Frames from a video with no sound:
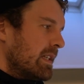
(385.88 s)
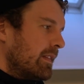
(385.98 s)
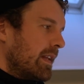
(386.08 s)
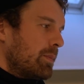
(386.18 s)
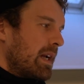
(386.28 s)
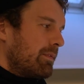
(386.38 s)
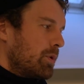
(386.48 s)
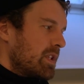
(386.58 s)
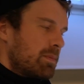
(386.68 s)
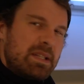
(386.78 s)
Then we have
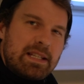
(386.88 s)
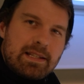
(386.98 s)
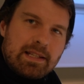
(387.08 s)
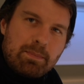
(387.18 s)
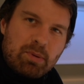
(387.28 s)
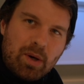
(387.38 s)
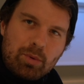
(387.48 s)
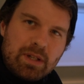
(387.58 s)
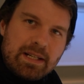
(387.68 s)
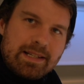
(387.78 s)
USB-C
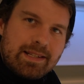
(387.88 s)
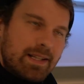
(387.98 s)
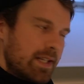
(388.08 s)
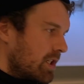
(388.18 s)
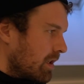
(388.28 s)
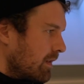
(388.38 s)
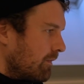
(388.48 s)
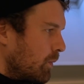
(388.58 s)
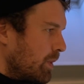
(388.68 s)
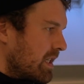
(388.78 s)
prioritization,
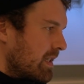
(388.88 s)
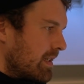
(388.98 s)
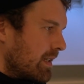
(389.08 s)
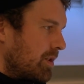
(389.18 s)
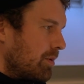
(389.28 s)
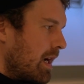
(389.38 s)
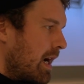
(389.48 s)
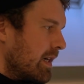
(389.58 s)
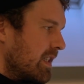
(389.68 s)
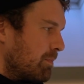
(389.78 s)
which is set to
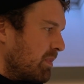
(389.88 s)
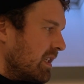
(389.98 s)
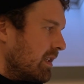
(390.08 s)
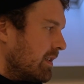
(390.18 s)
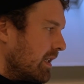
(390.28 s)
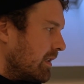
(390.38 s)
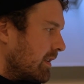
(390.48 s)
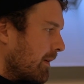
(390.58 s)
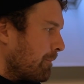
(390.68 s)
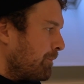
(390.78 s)
high-speed
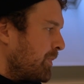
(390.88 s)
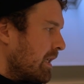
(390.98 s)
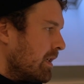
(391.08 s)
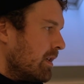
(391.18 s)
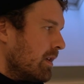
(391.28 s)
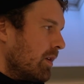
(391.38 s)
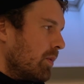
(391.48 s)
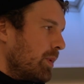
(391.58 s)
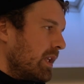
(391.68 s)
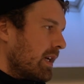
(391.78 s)
data.
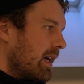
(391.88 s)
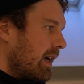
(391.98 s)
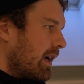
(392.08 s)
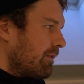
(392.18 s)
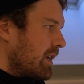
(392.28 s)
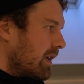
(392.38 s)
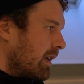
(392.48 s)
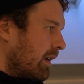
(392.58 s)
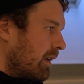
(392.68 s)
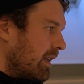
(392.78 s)
We have
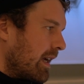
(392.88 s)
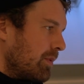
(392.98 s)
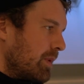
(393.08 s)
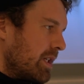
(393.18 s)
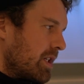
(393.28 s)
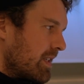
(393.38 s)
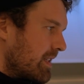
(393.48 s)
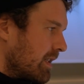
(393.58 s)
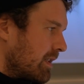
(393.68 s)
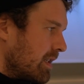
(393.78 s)
uh, language
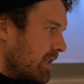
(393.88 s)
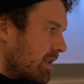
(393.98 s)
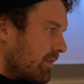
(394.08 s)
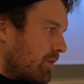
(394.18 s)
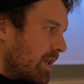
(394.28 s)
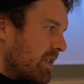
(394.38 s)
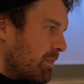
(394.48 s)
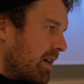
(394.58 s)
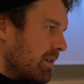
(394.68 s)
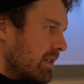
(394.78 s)
settings,
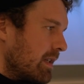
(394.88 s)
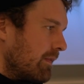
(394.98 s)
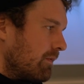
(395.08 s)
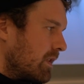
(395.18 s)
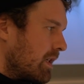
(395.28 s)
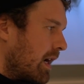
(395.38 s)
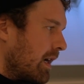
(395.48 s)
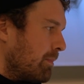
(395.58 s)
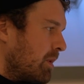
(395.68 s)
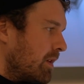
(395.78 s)
transparency,
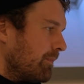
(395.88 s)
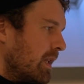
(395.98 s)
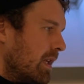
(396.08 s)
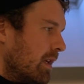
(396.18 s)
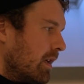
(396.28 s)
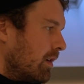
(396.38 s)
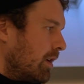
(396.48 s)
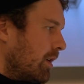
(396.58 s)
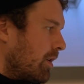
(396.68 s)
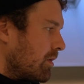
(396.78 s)
timer,
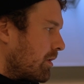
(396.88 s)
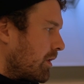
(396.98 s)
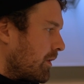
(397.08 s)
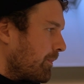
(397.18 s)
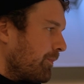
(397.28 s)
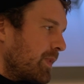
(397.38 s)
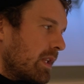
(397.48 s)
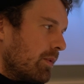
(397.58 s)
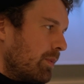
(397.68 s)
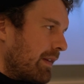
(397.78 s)
lock,
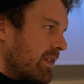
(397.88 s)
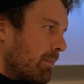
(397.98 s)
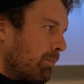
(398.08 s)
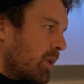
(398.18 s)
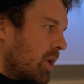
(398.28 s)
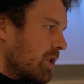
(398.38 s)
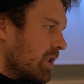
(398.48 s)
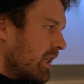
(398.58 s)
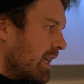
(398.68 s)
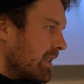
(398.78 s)
we have some
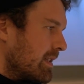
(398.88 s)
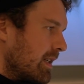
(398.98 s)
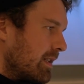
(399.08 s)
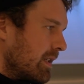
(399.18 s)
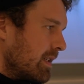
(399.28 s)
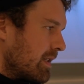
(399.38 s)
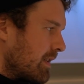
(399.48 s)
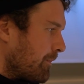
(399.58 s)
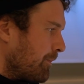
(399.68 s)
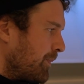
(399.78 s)
personalized settings,